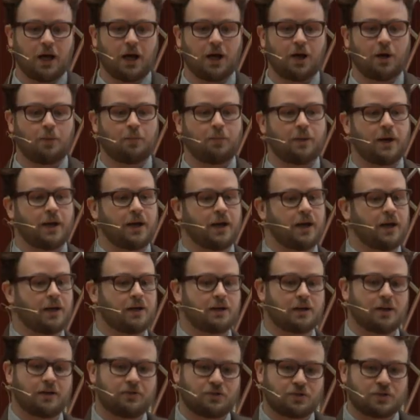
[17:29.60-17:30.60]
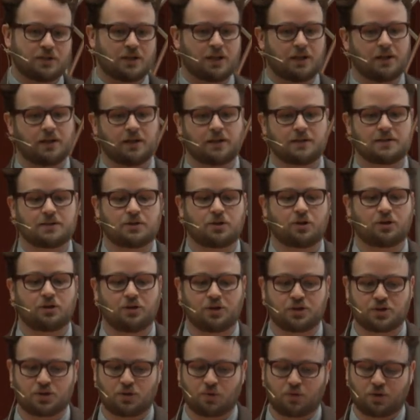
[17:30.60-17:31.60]
And I've just highlighted Star
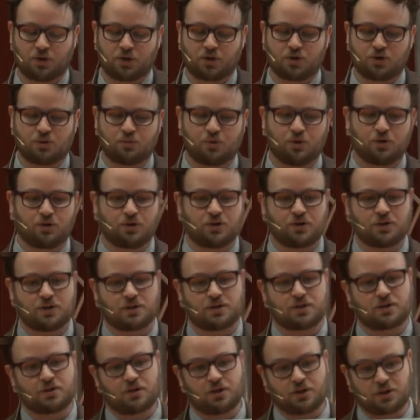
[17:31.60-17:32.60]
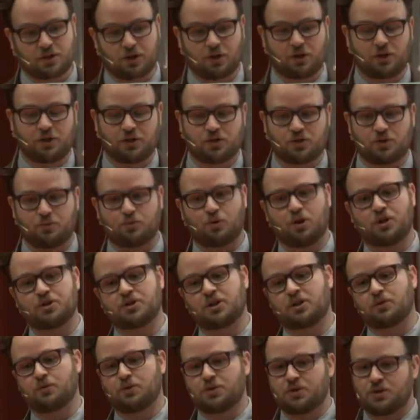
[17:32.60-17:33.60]
Cluster. We're a contributor to the Star Cluster
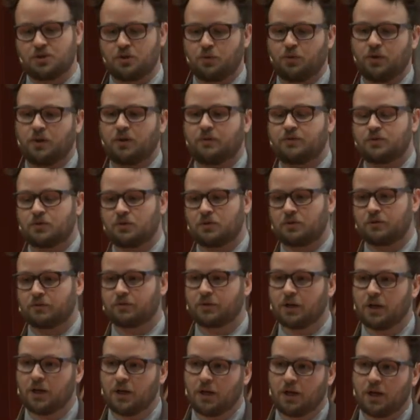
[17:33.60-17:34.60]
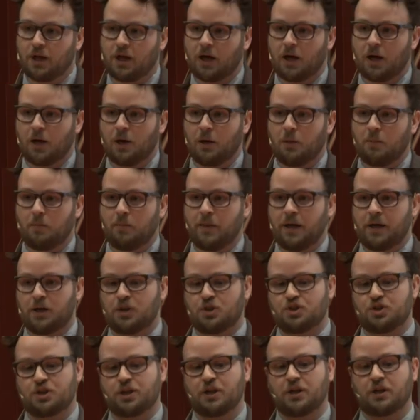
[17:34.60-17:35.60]
project, which is a way of sort of
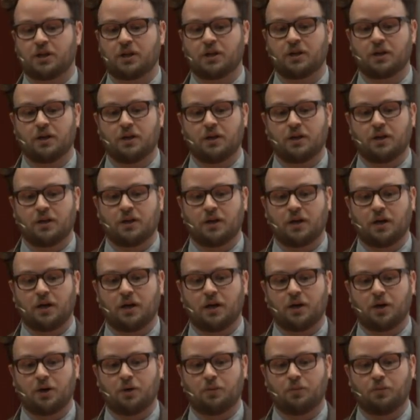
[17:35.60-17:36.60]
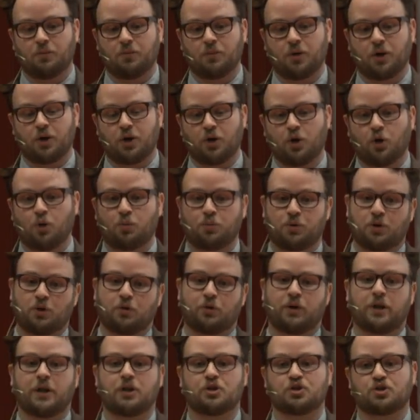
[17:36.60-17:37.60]
managing an open
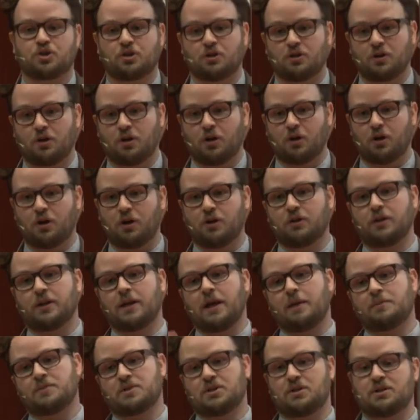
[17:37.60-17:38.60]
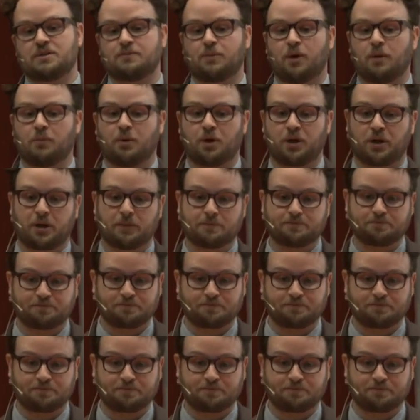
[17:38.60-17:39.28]
grid engine on the Amazon spot market.